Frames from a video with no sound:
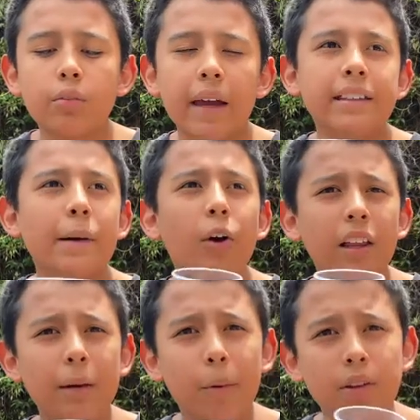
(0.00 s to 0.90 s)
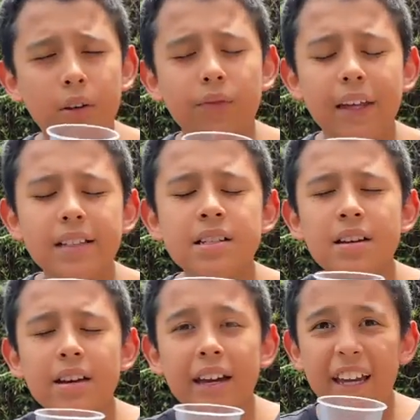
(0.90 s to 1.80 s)
make the boiling point of this
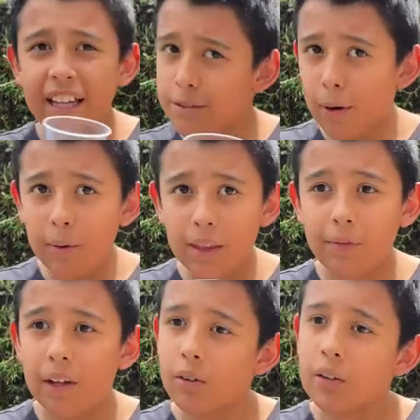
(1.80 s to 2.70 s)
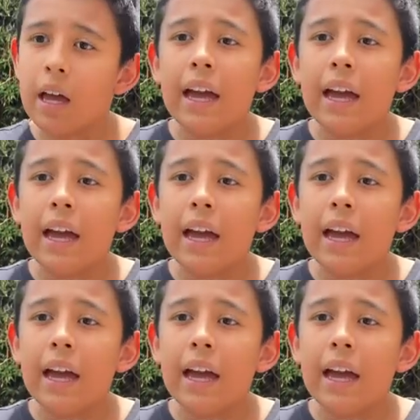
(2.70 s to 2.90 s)
is very difficult.